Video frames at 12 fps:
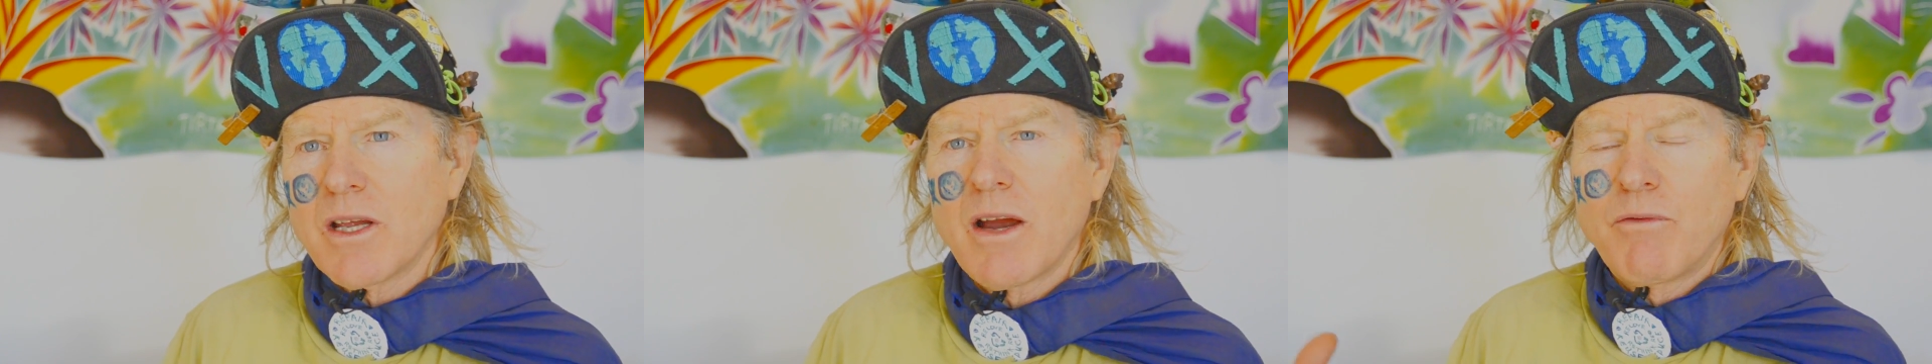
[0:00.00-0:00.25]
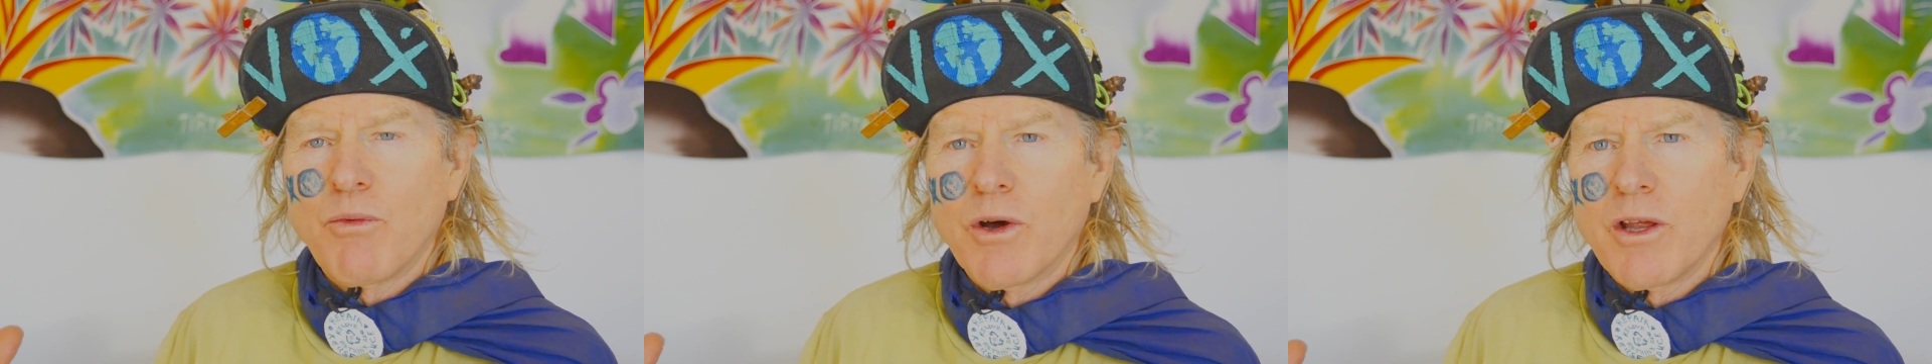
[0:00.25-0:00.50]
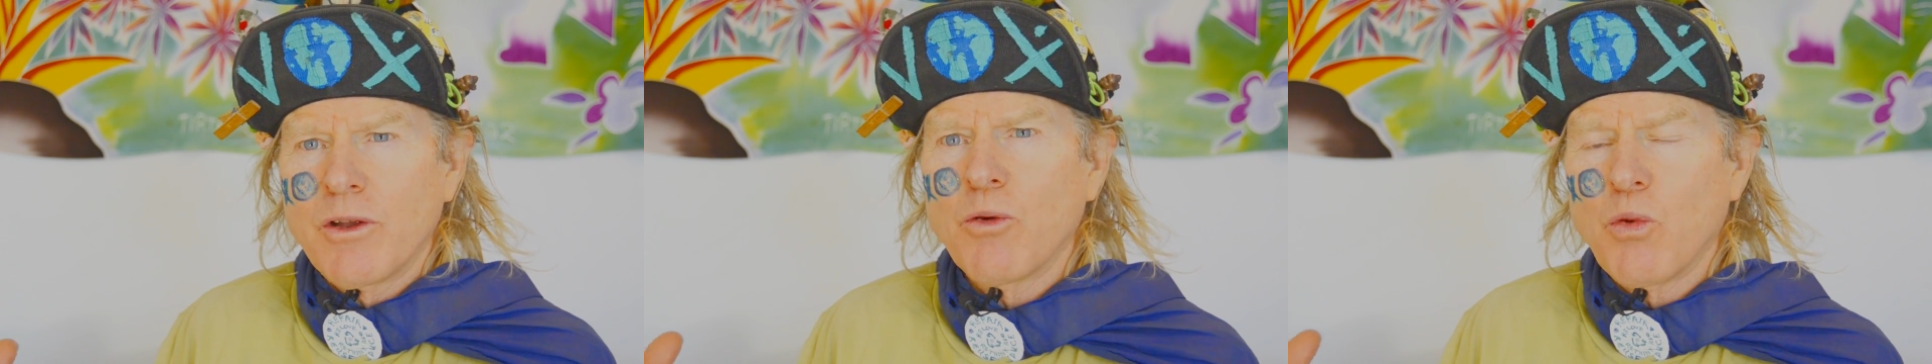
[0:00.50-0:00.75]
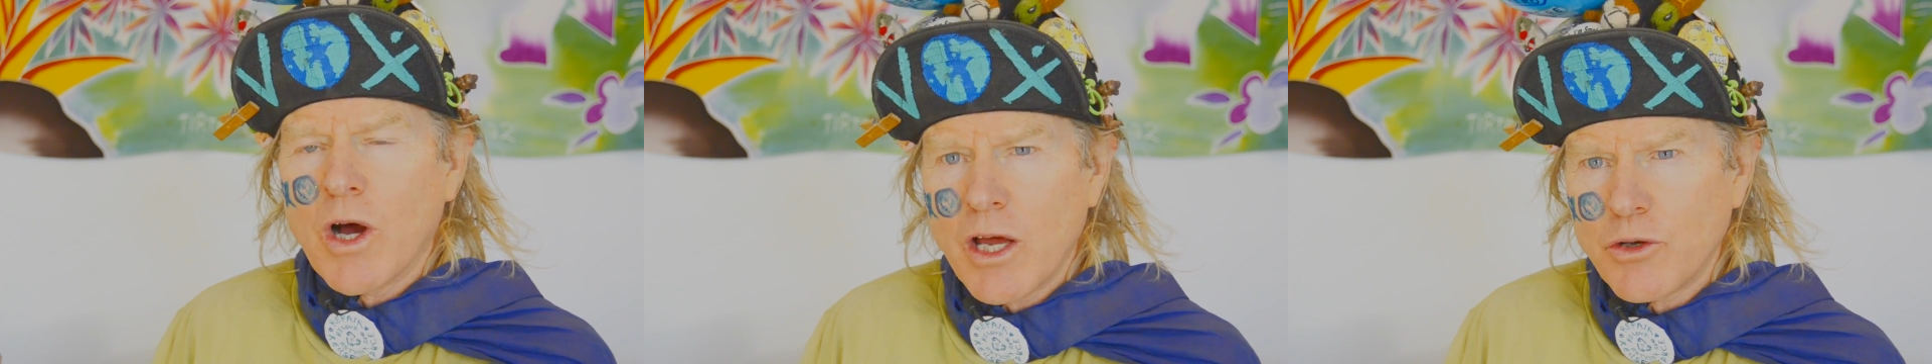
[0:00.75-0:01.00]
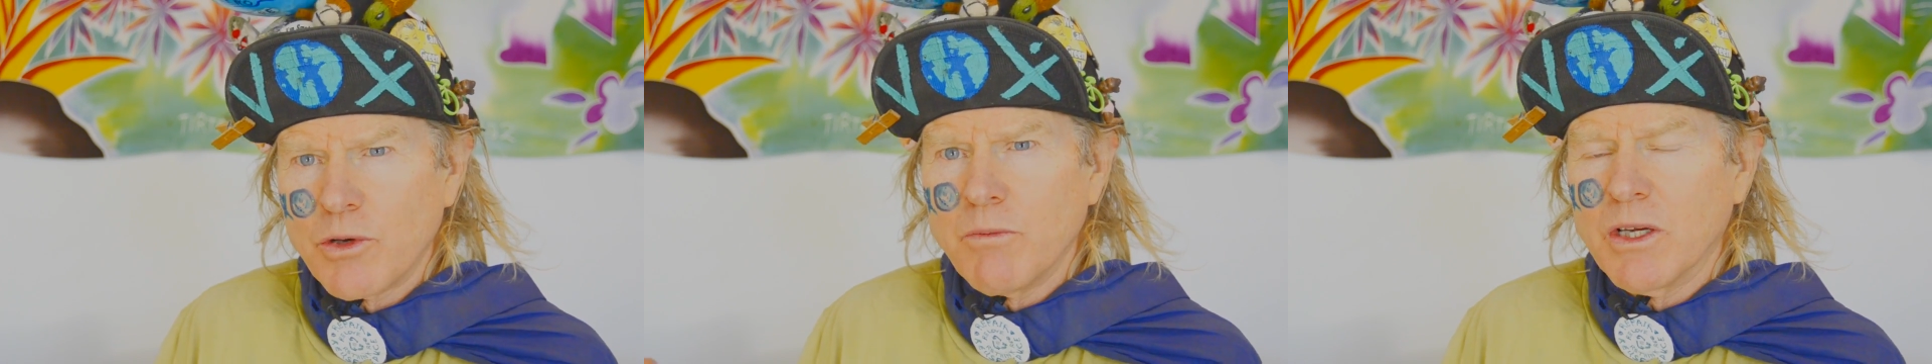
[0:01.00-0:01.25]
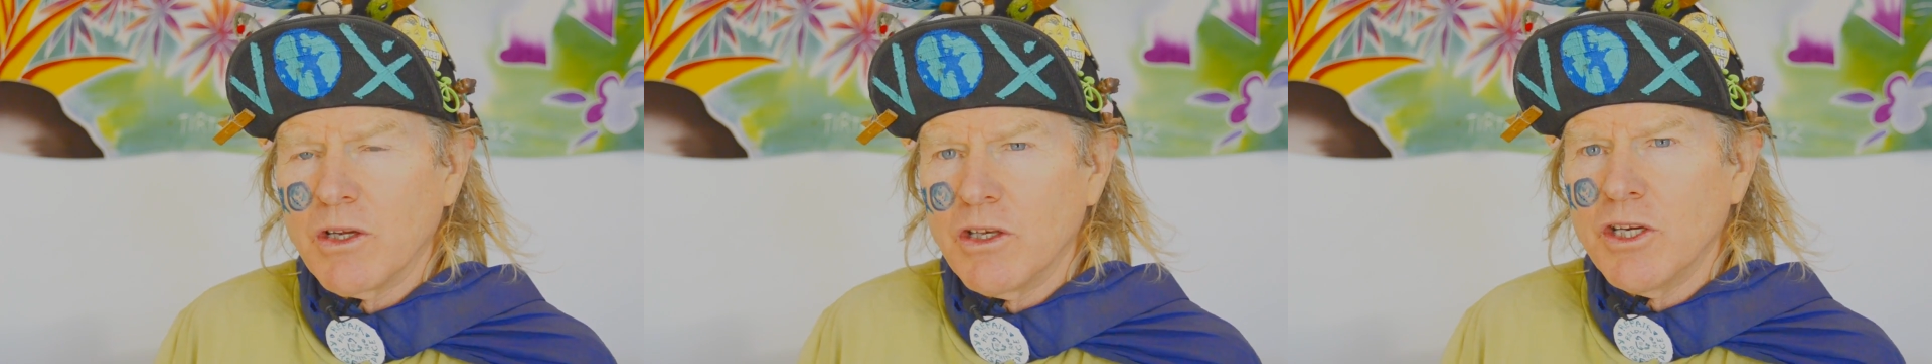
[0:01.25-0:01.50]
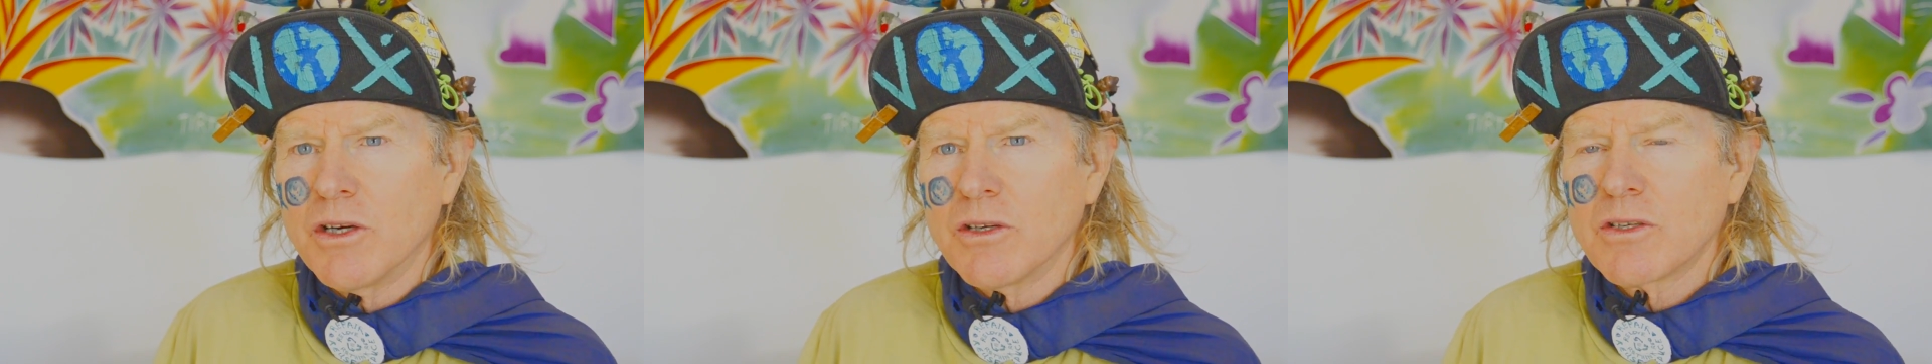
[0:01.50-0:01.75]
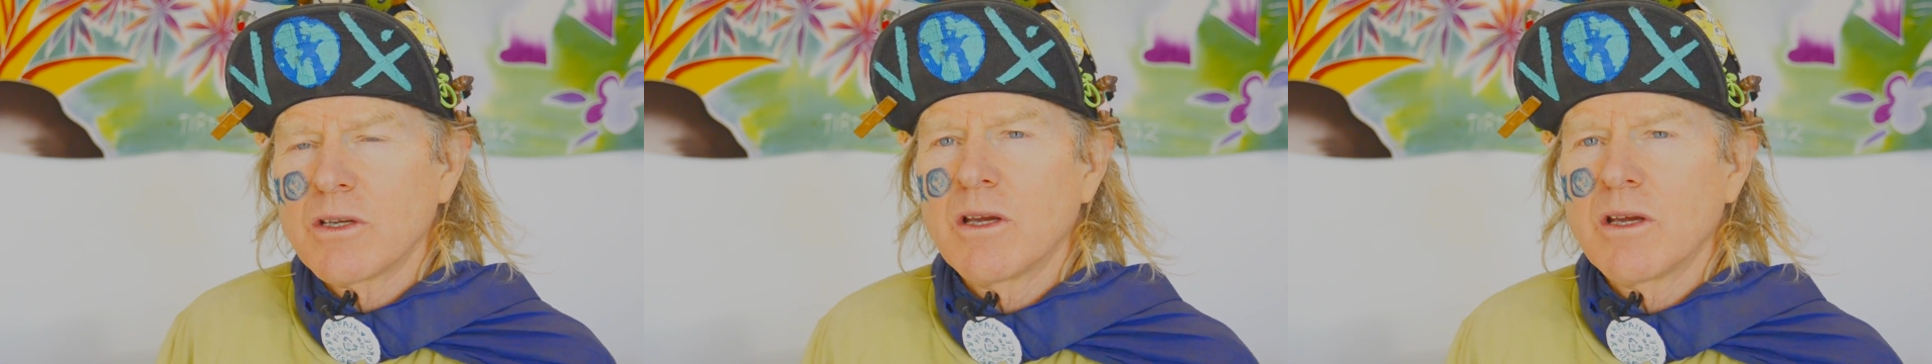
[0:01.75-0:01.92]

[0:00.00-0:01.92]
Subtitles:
every 100 million years.